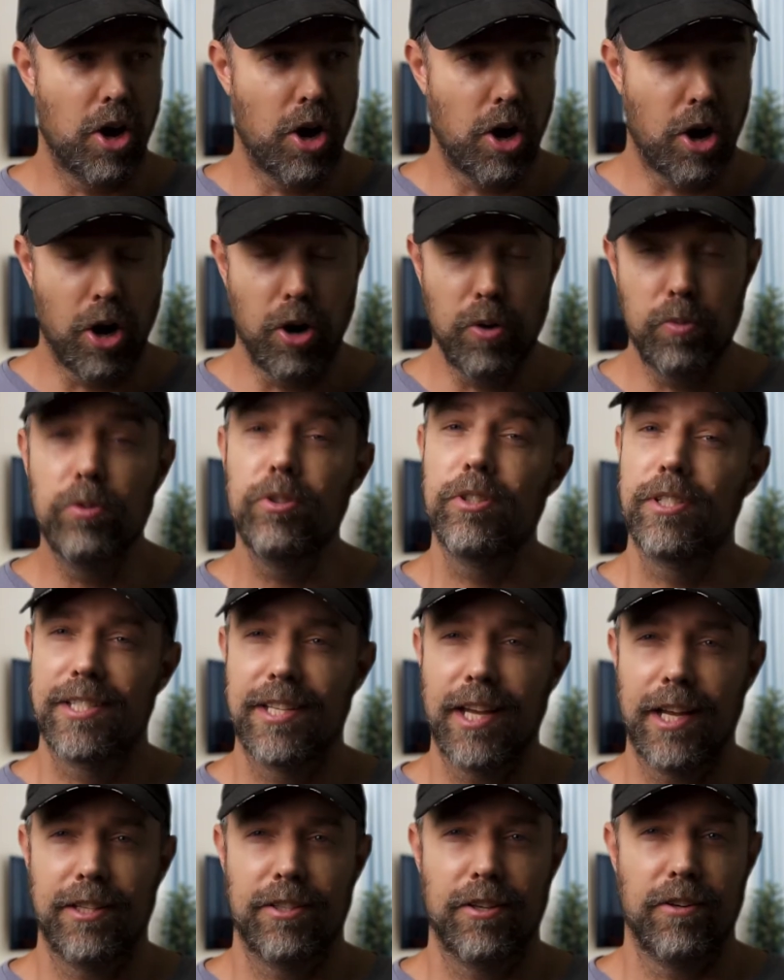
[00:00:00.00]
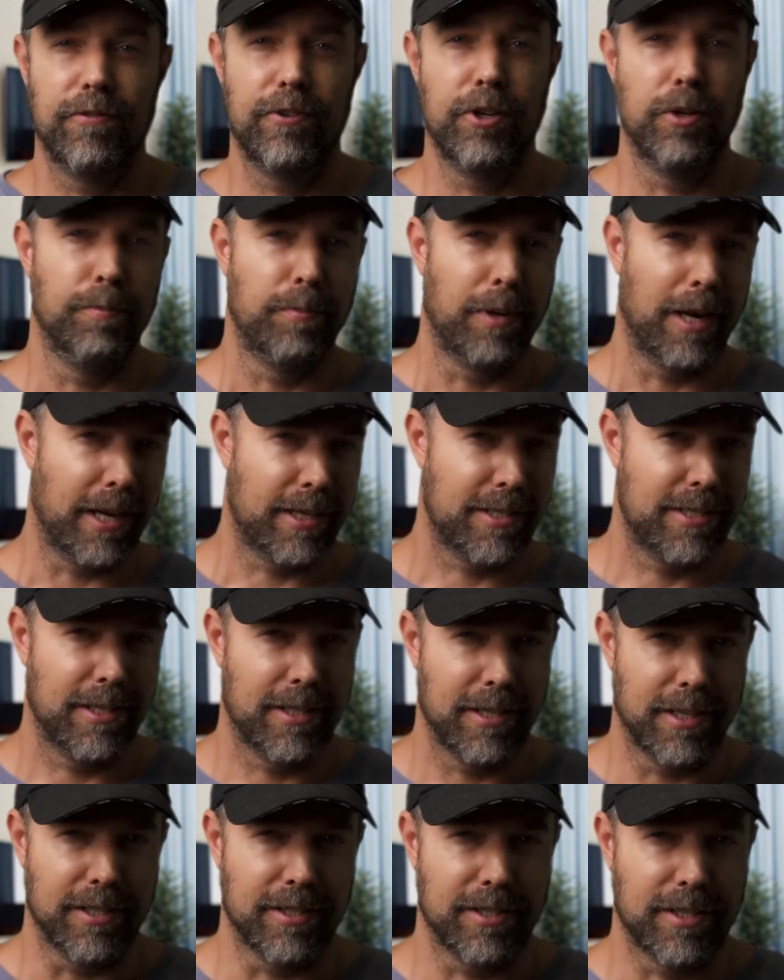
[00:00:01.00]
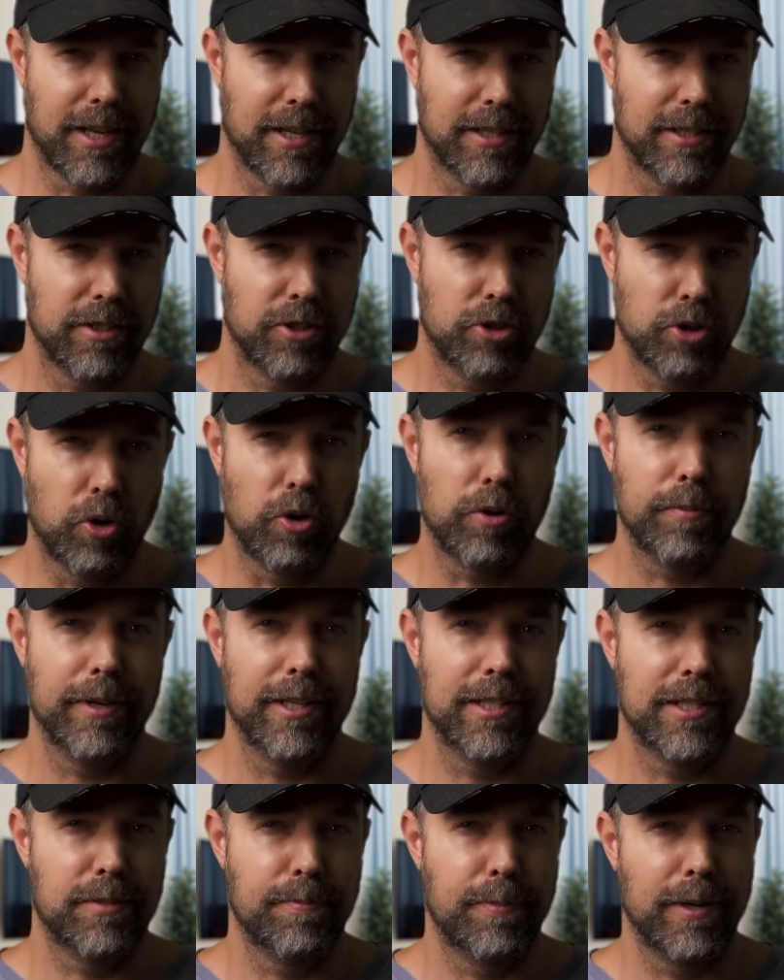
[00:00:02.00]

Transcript: own set of complexities and torments,